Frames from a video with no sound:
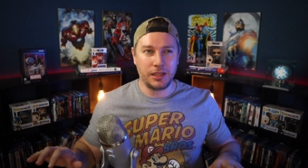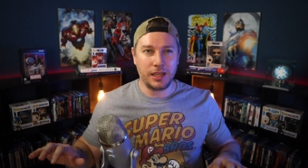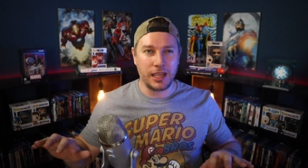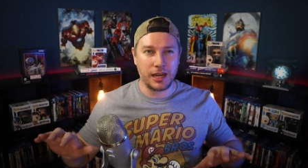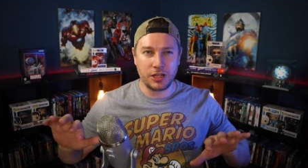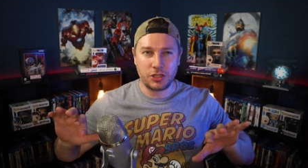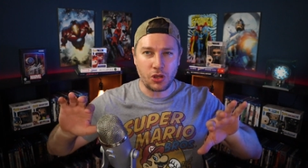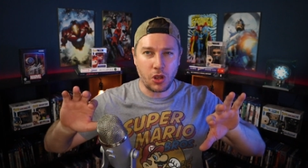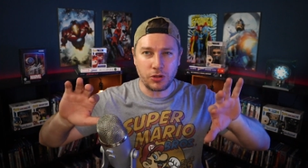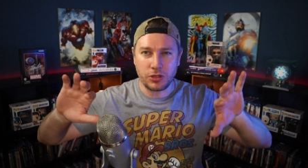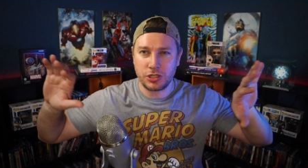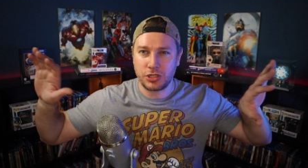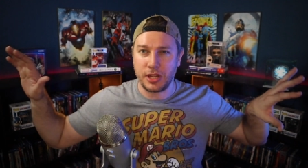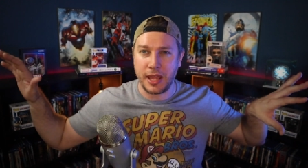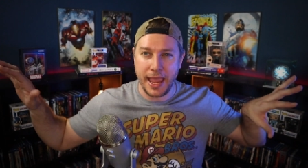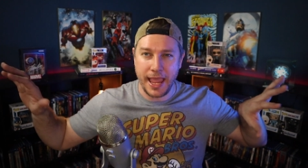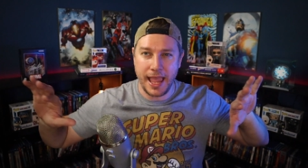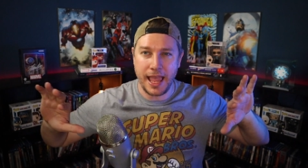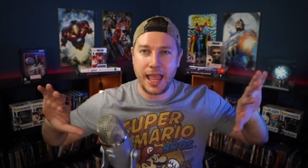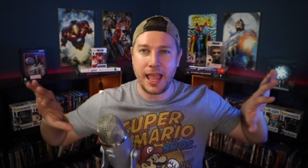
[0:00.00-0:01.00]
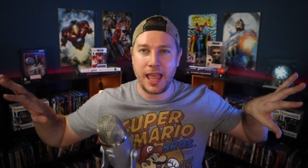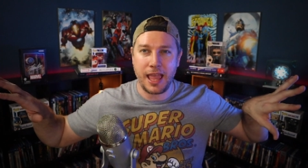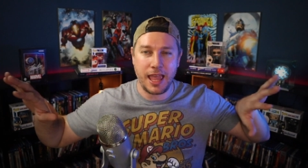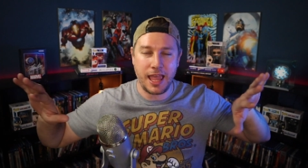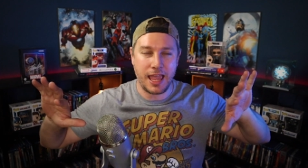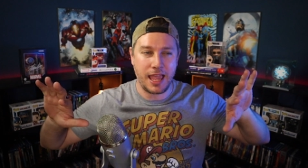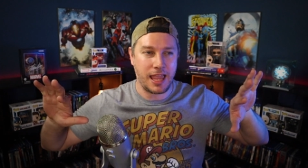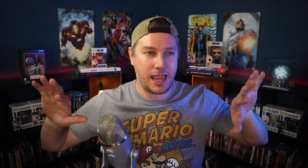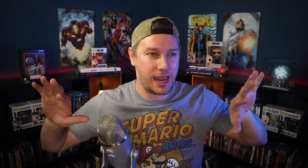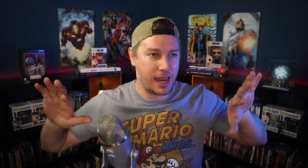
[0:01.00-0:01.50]
And it's all just a
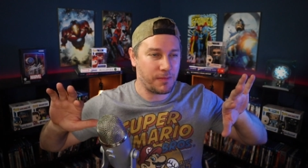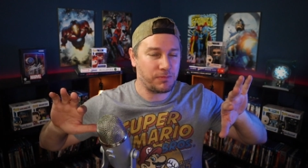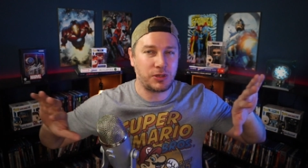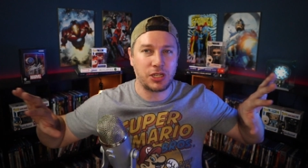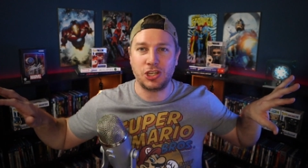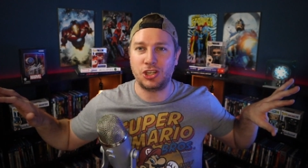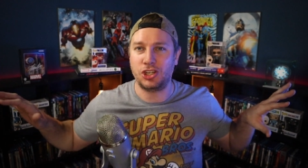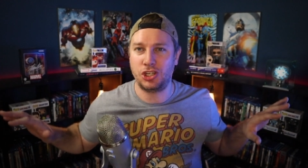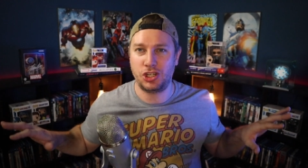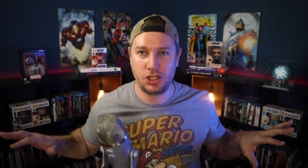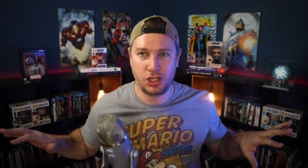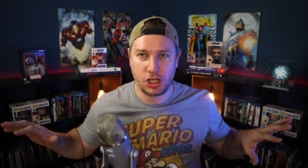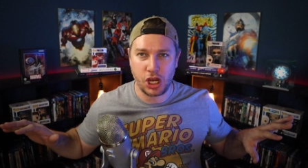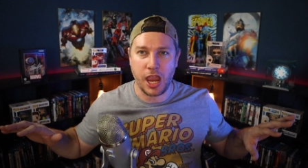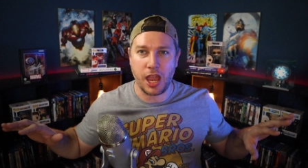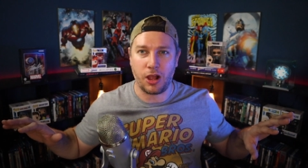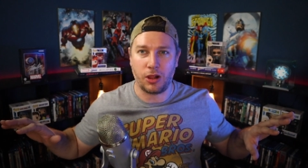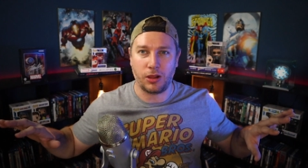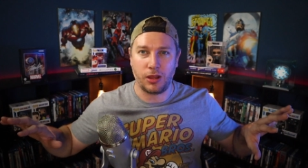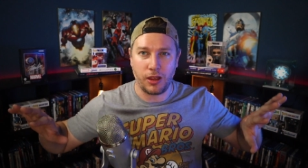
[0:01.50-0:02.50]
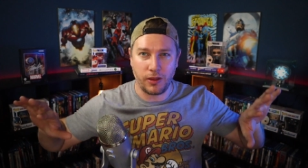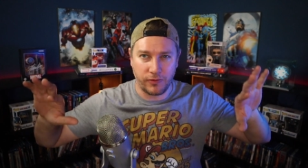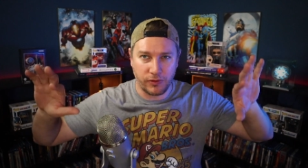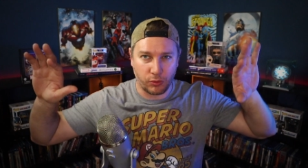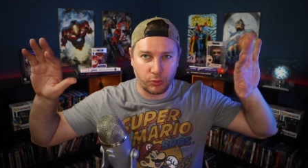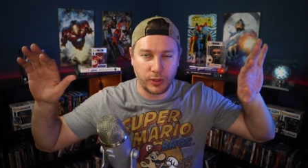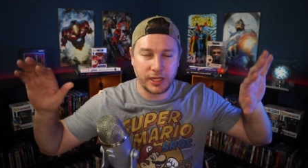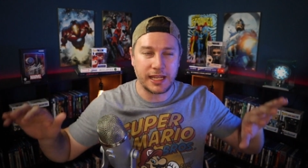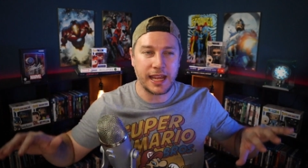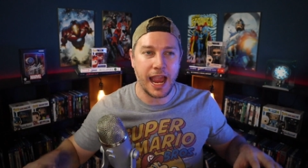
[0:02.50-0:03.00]
empty shell of
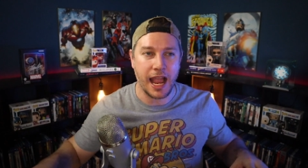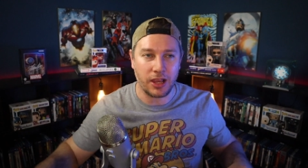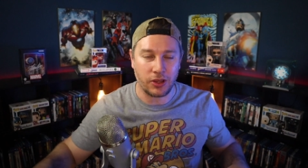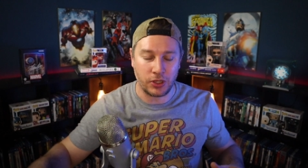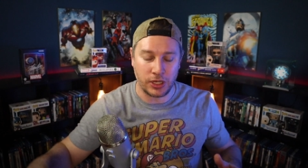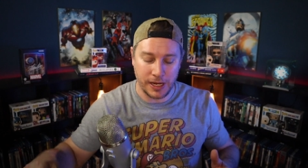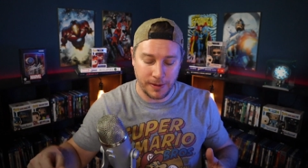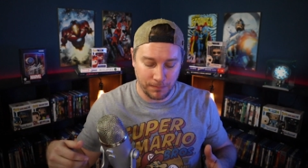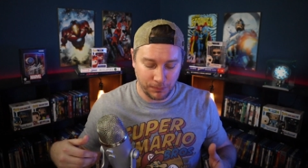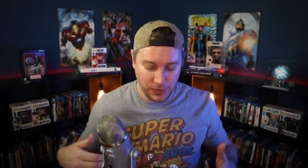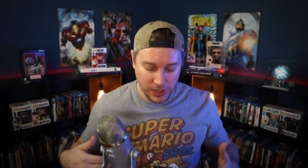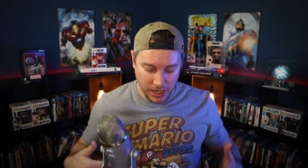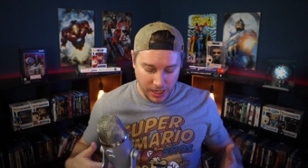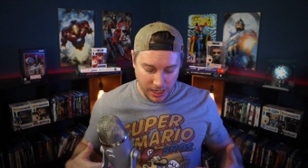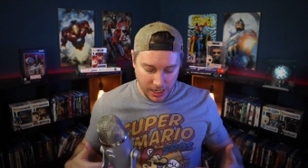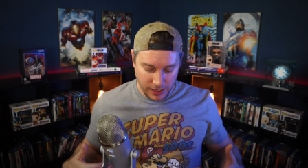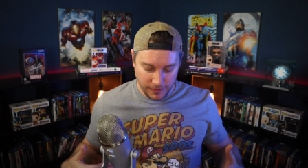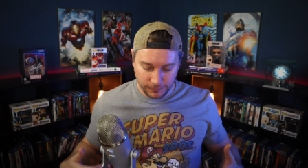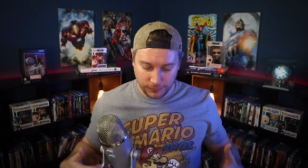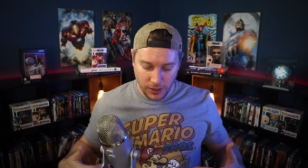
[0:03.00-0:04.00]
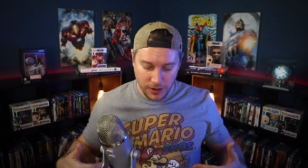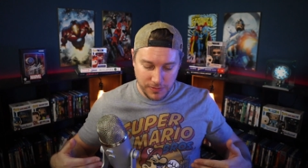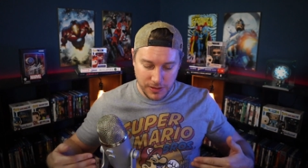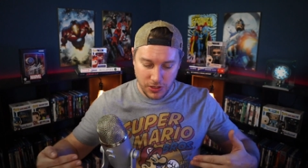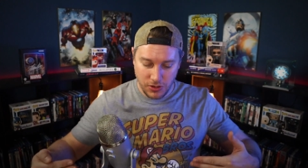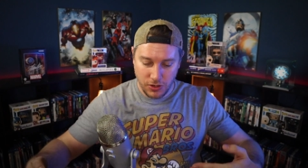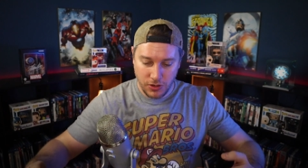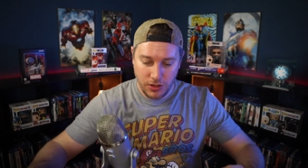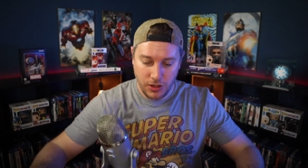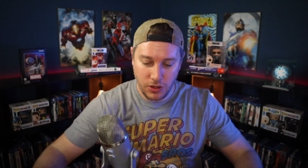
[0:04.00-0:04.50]
a reality. From
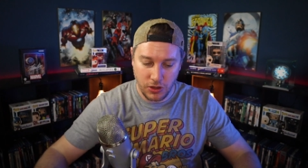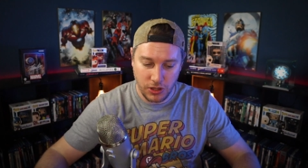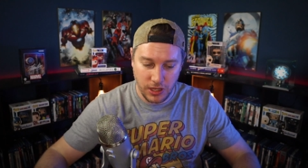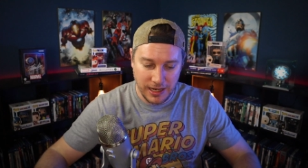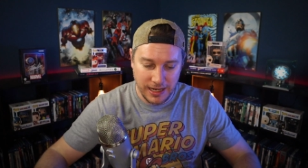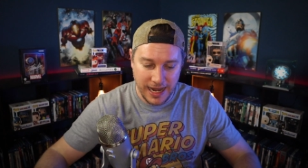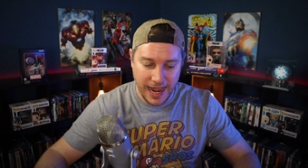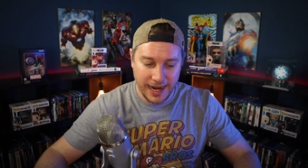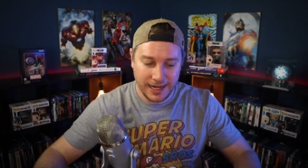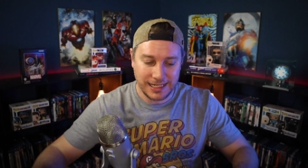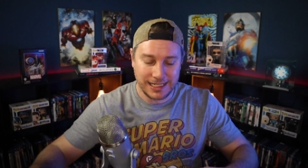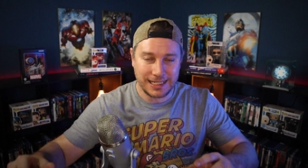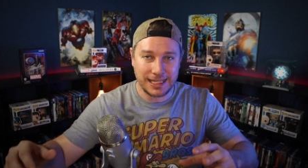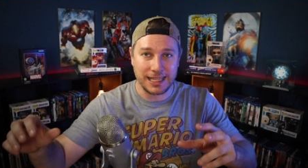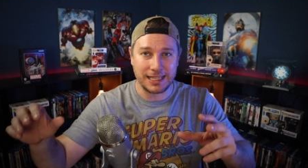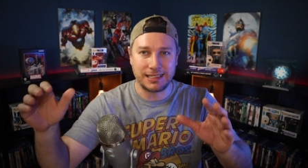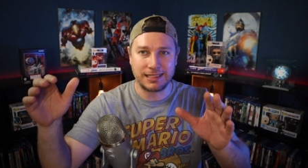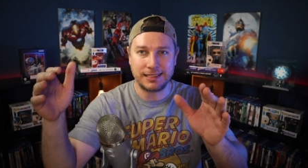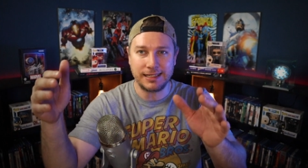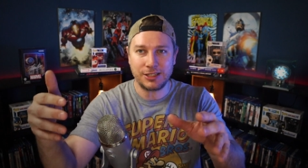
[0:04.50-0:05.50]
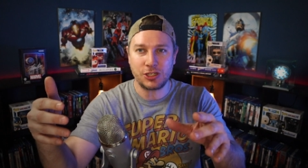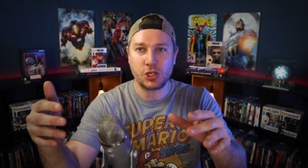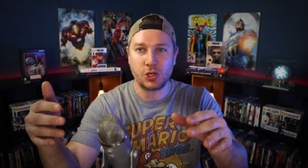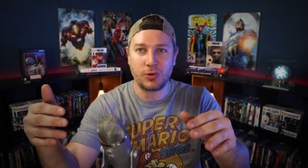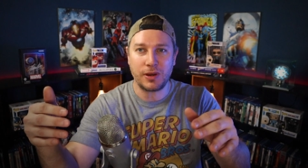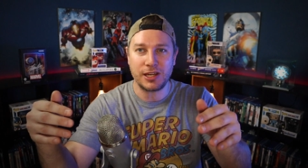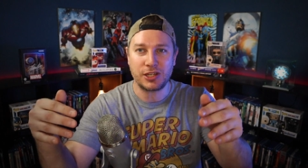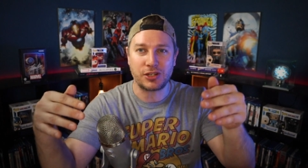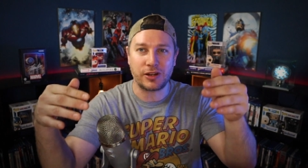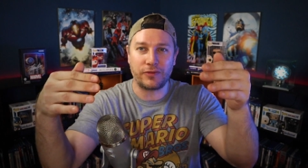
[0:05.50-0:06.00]
here, the next, the
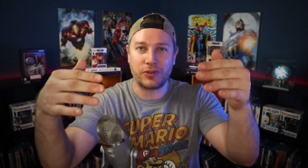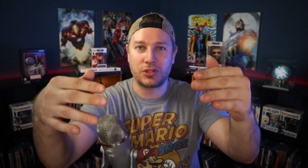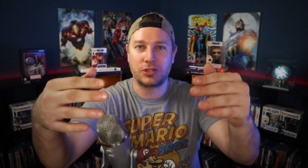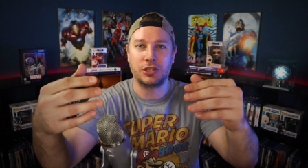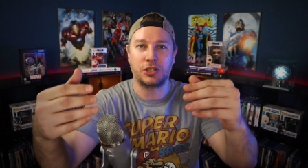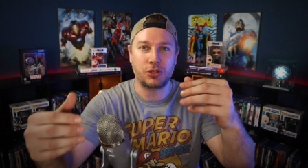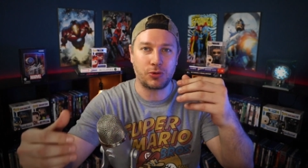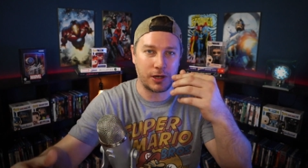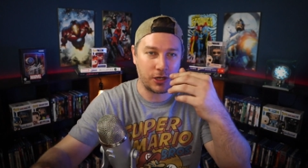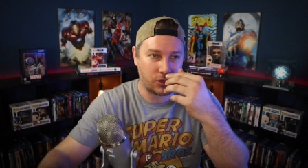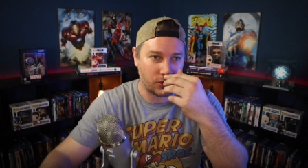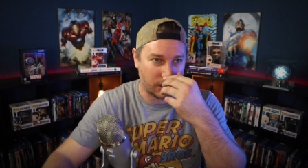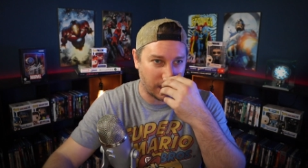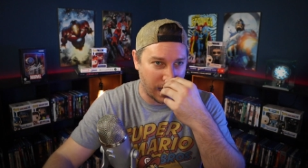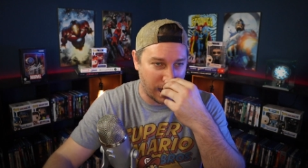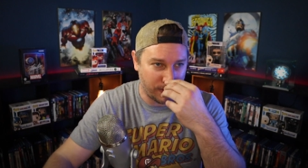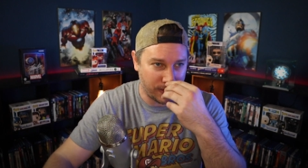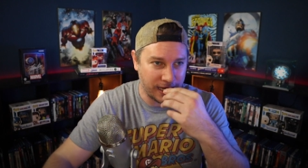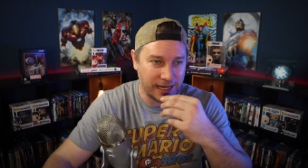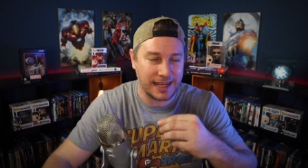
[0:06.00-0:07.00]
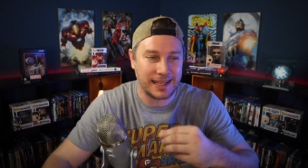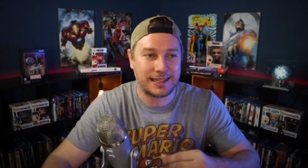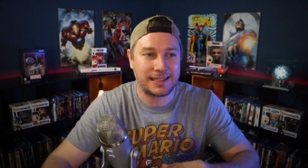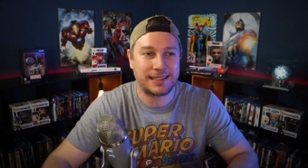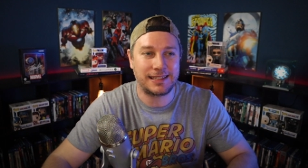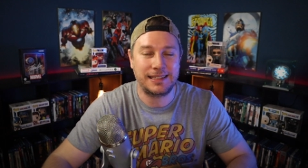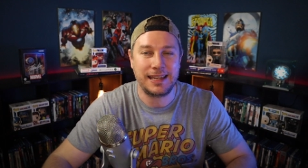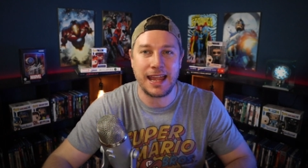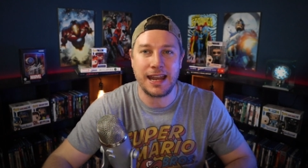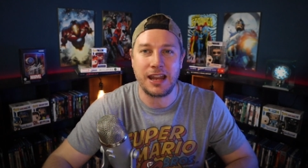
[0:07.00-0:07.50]
situation of the situational comedy is
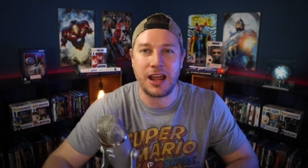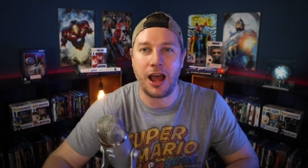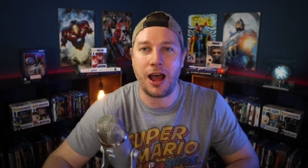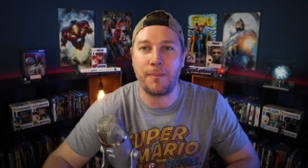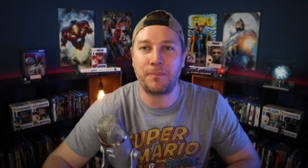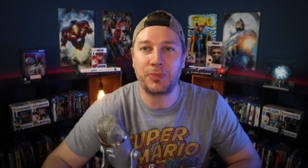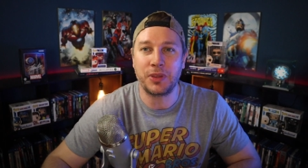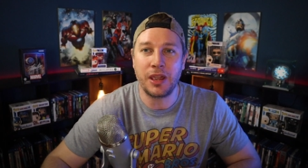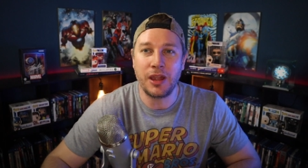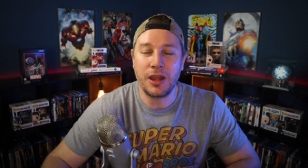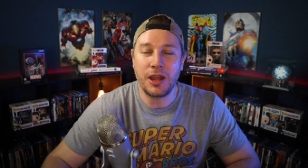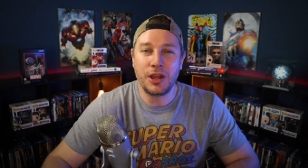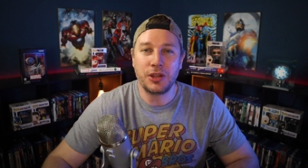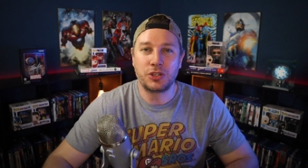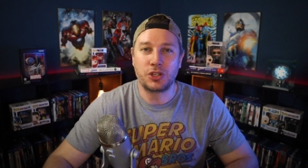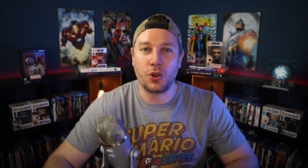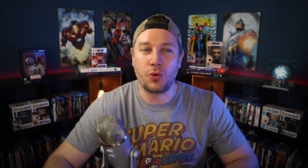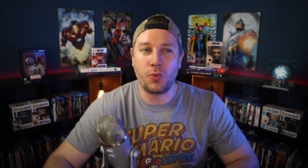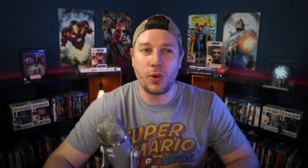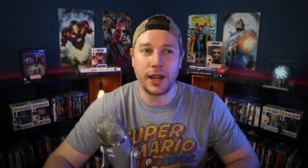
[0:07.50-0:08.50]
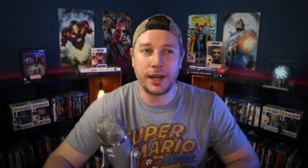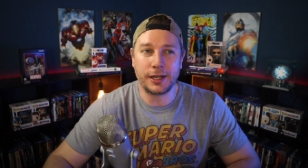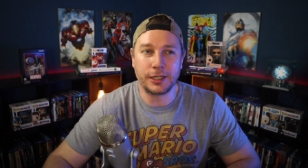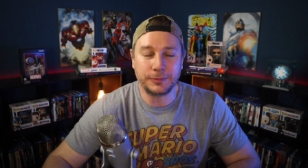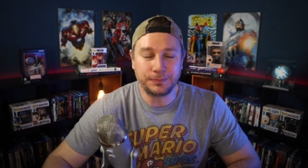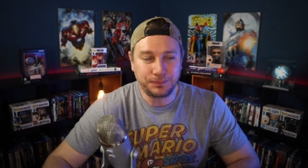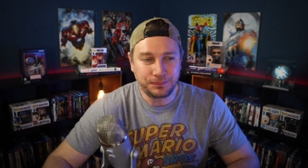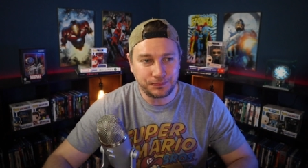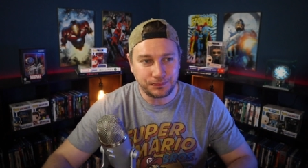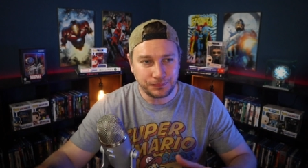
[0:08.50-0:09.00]
set up to
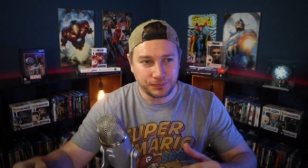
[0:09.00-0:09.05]
where